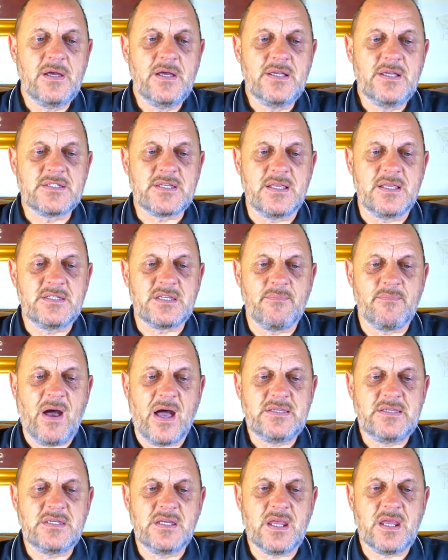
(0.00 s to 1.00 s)
Since the
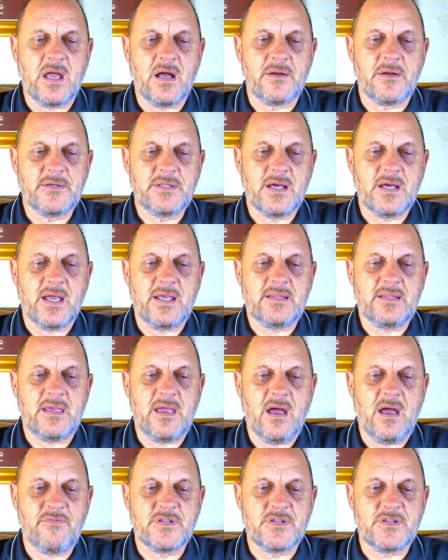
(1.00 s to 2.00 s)
massacre, the
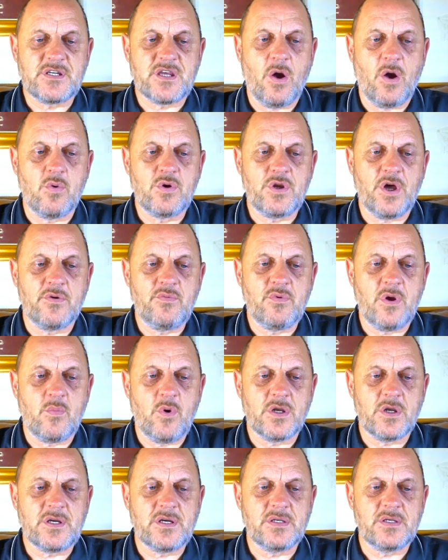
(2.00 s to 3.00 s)
IDF has killed UNRWA
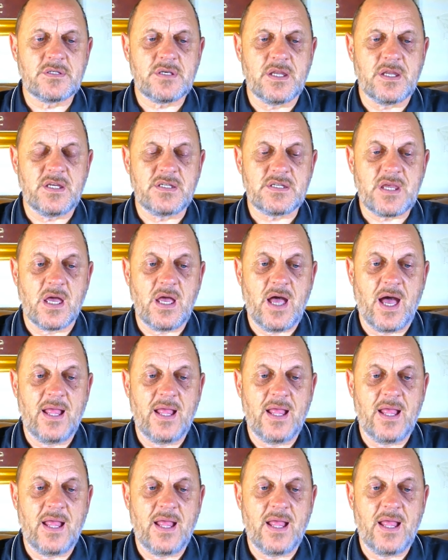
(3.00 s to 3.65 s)
workers in its